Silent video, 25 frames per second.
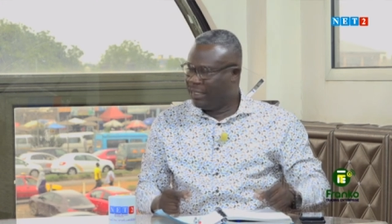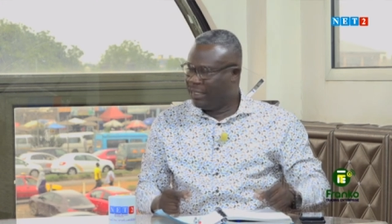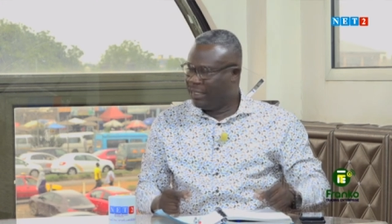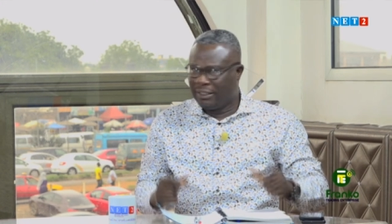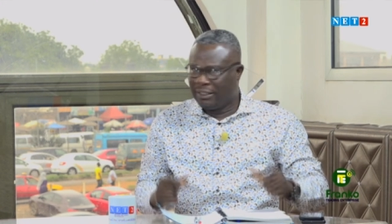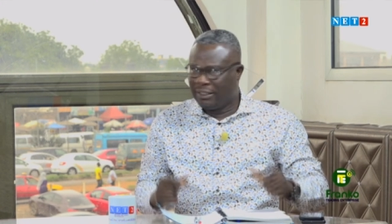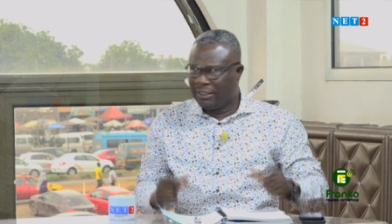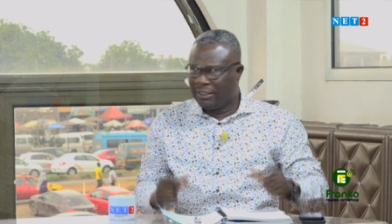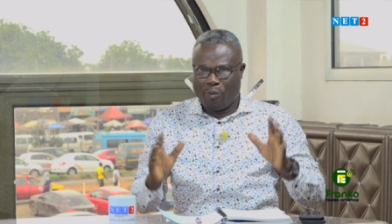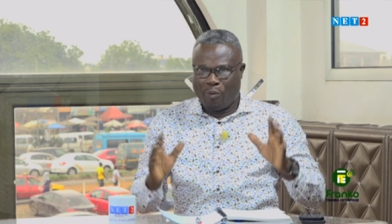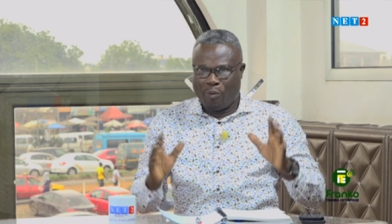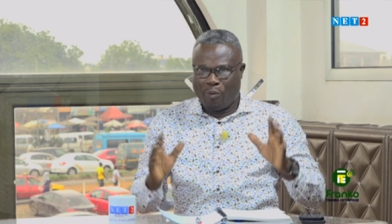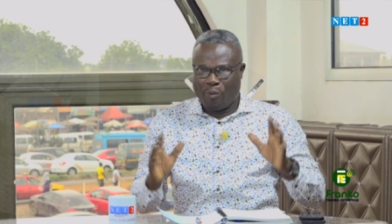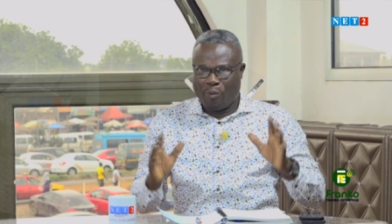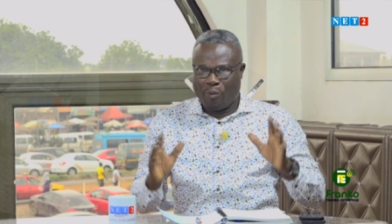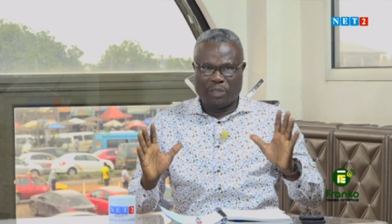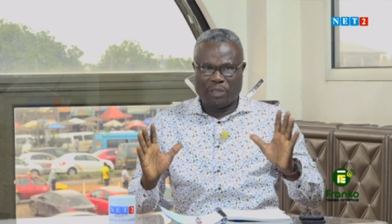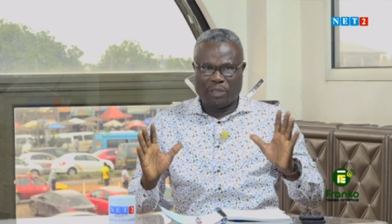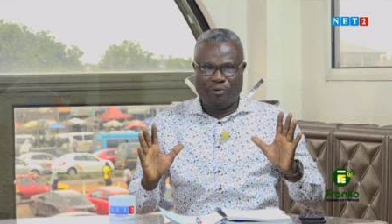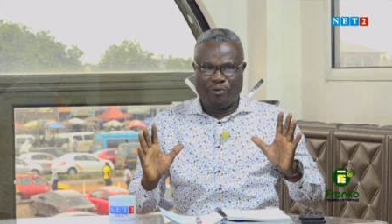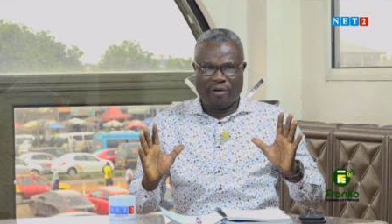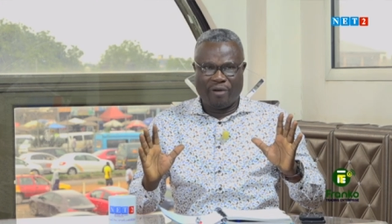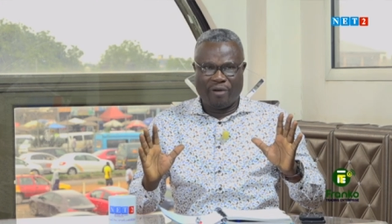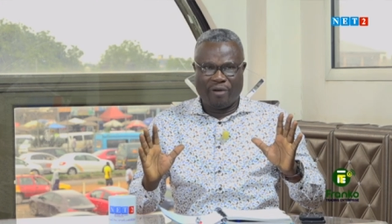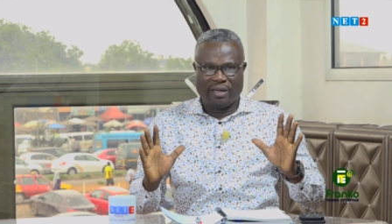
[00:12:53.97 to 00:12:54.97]
And he will be
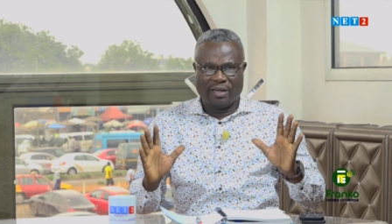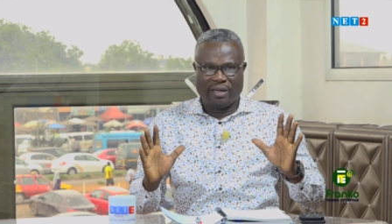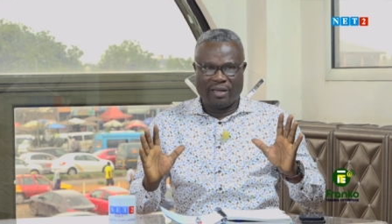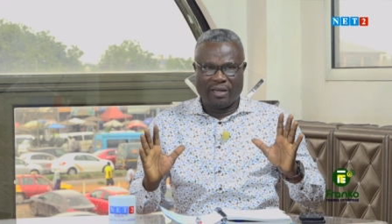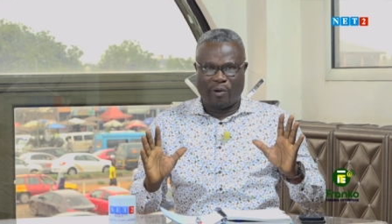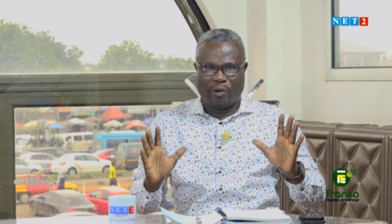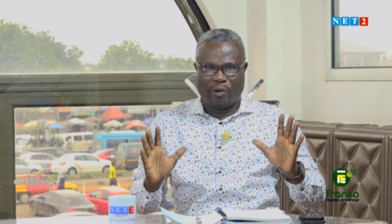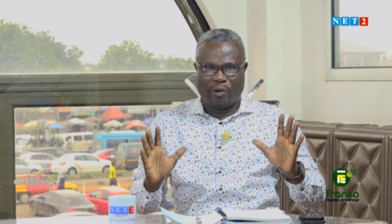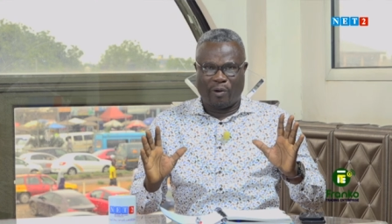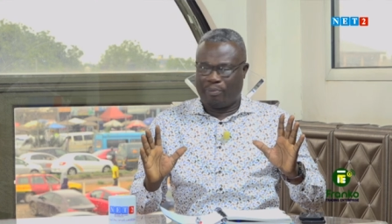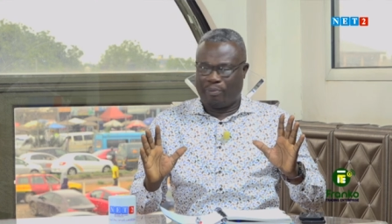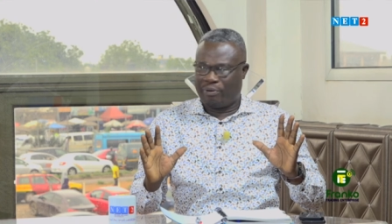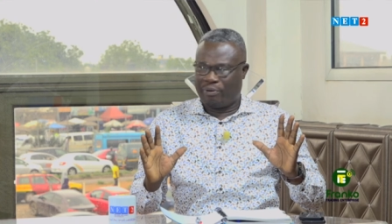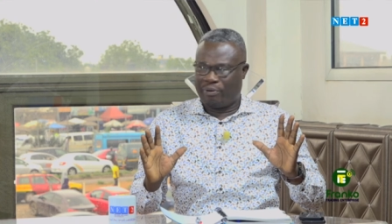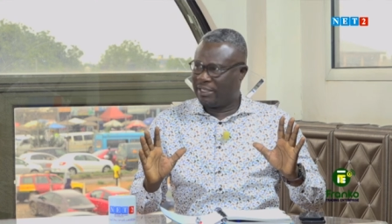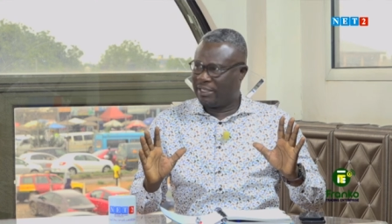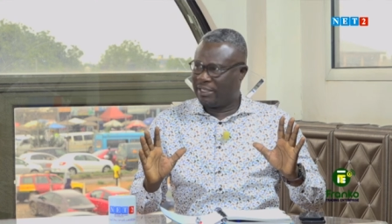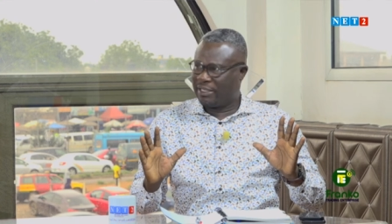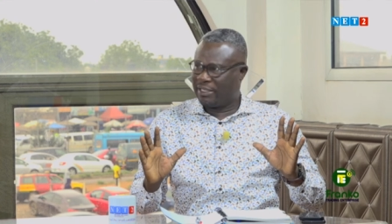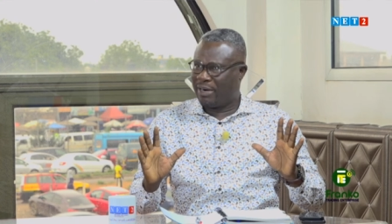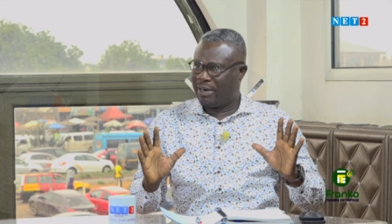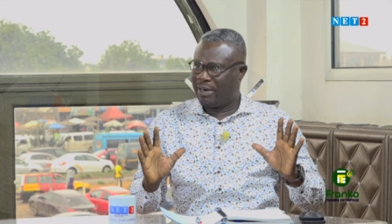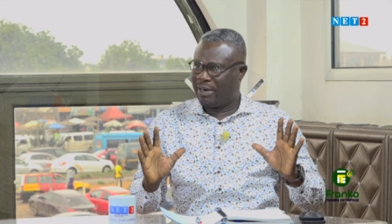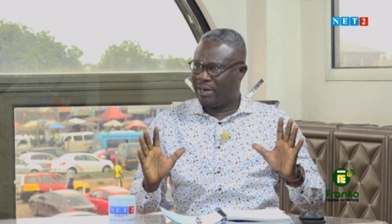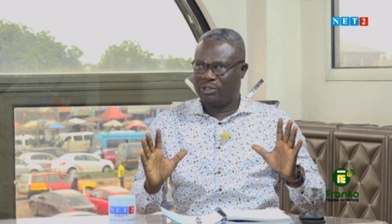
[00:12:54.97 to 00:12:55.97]
always curious now, a
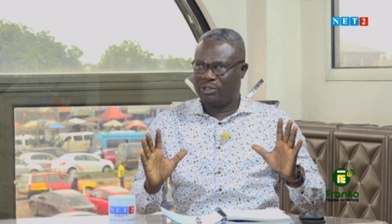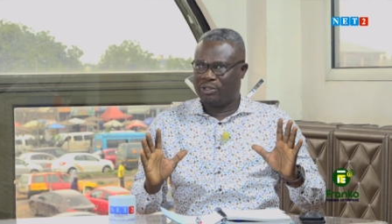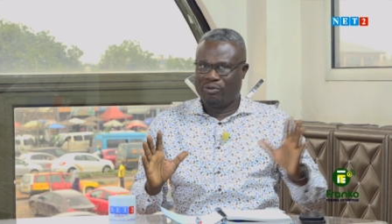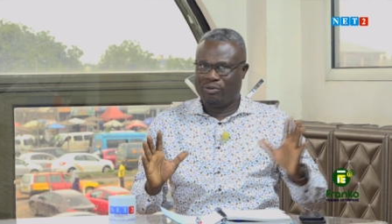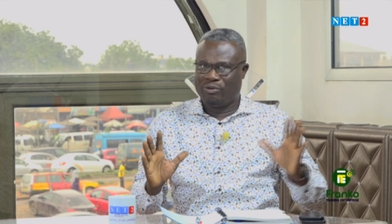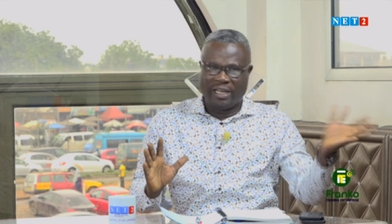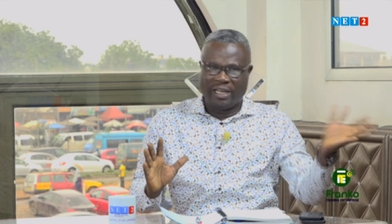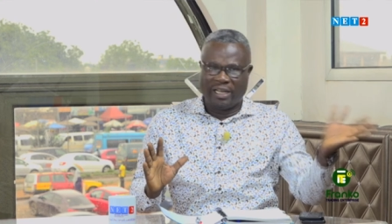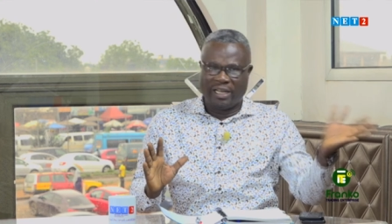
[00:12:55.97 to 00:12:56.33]
practical person.